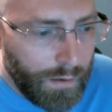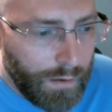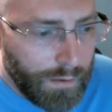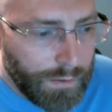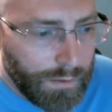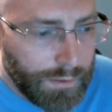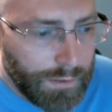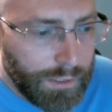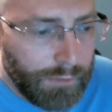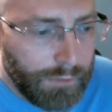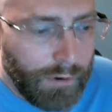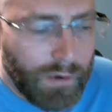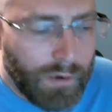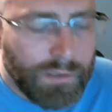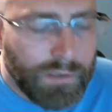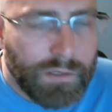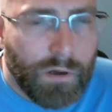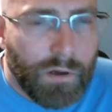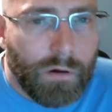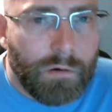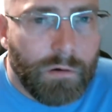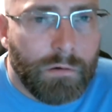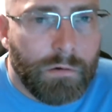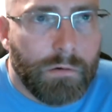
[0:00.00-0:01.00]
Xerox
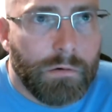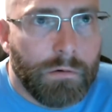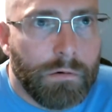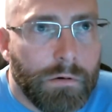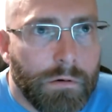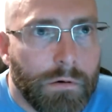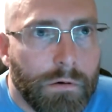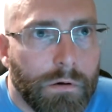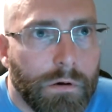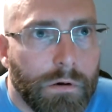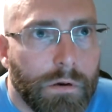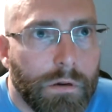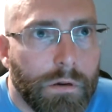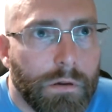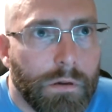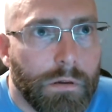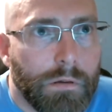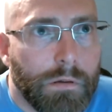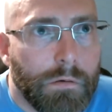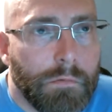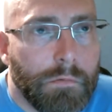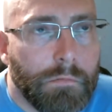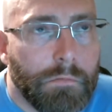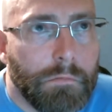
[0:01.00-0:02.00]
Star
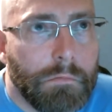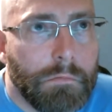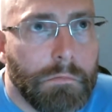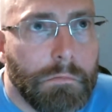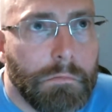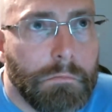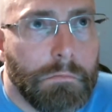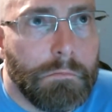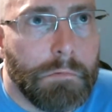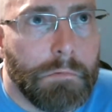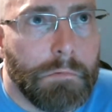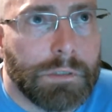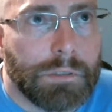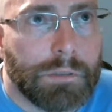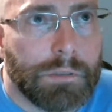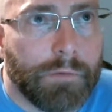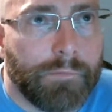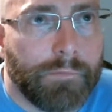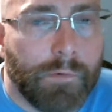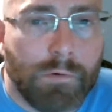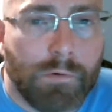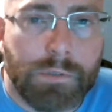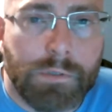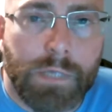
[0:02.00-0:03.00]
was the
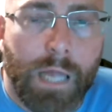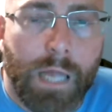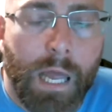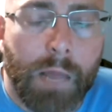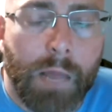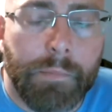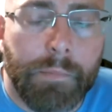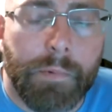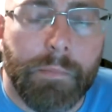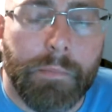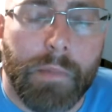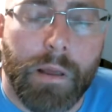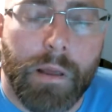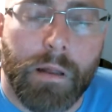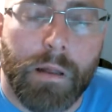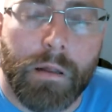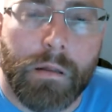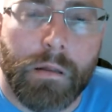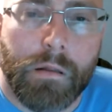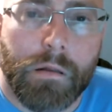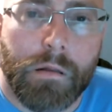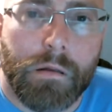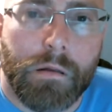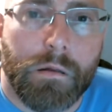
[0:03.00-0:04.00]
first
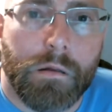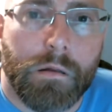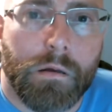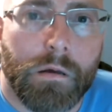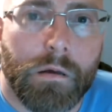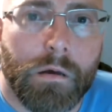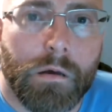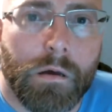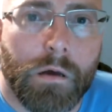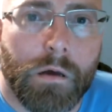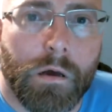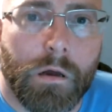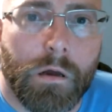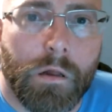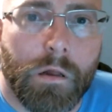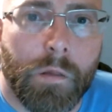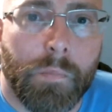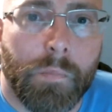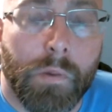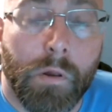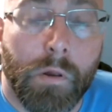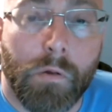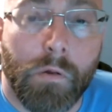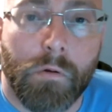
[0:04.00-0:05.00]
implemented
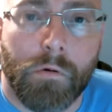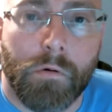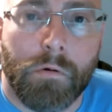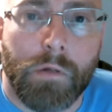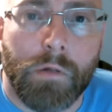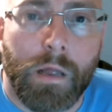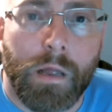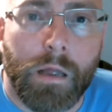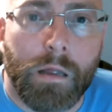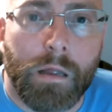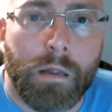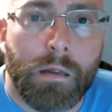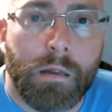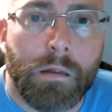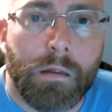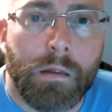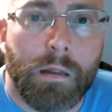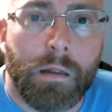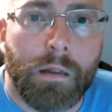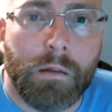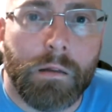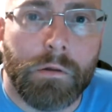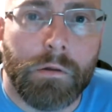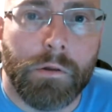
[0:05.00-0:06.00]
computer that
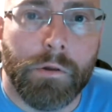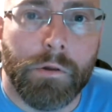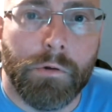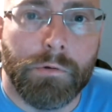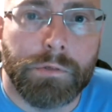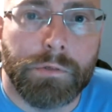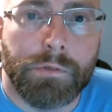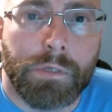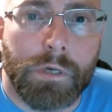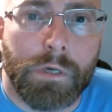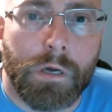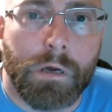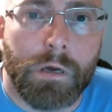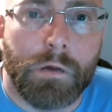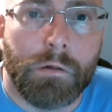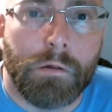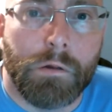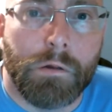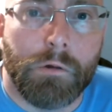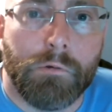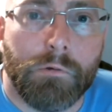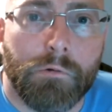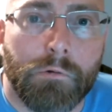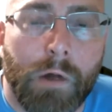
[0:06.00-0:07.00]
used
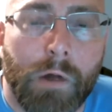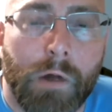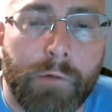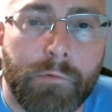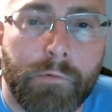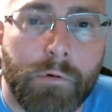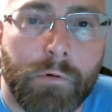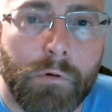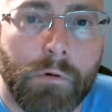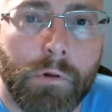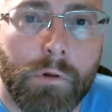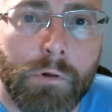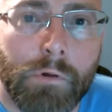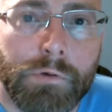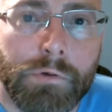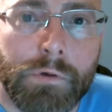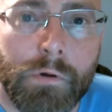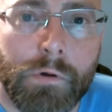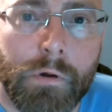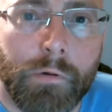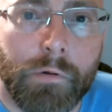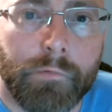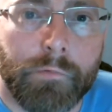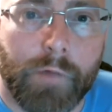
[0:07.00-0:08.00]
graphical
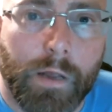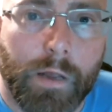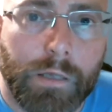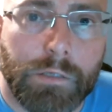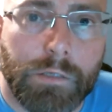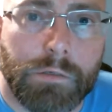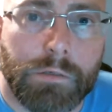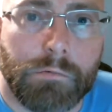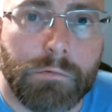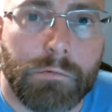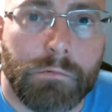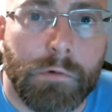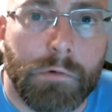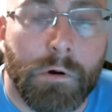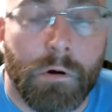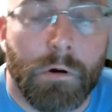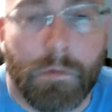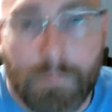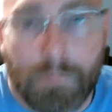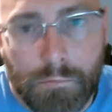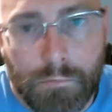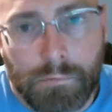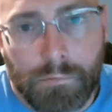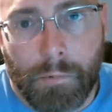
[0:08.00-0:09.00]
user interface,
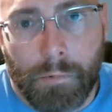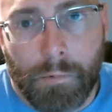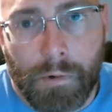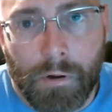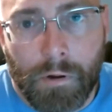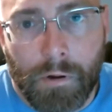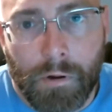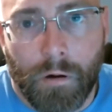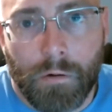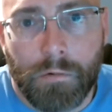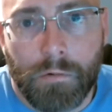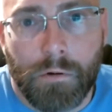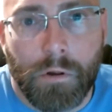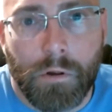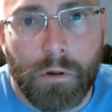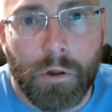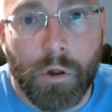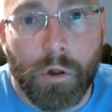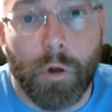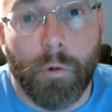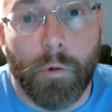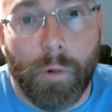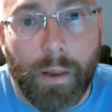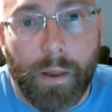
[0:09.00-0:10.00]
what we call
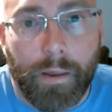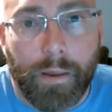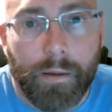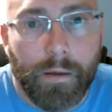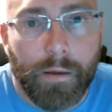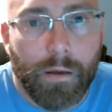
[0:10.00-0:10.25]
GUI.